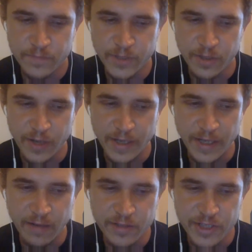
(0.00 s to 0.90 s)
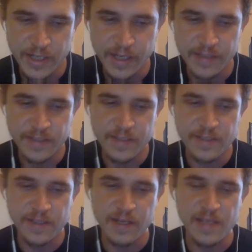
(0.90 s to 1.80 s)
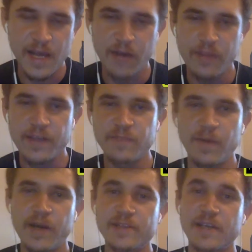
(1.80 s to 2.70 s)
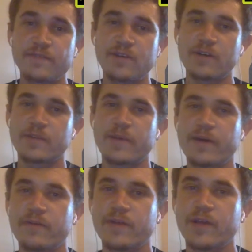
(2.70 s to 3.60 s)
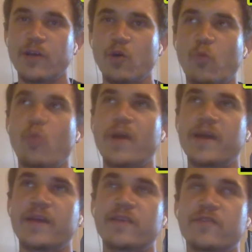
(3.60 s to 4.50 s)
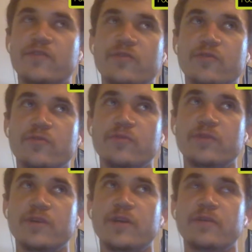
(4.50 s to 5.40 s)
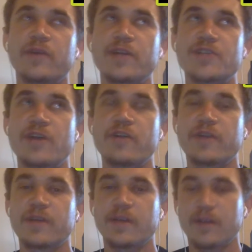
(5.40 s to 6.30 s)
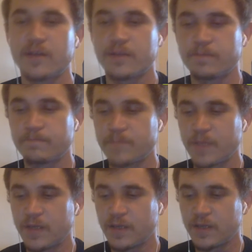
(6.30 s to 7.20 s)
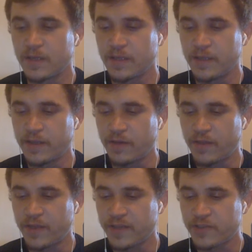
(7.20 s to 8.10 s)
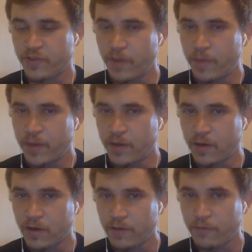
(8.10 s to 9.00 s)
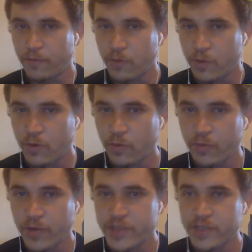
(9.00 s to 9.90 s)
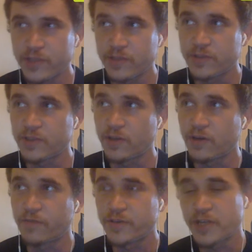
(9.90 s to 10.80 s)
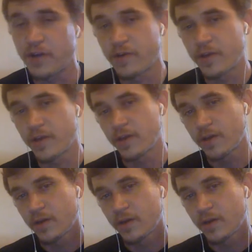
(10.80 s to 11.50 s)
you know, ideology, and to discuss how these minds have talked about ways to, you know, get charity. You know, I think it's great PR for a corporation to offer charity,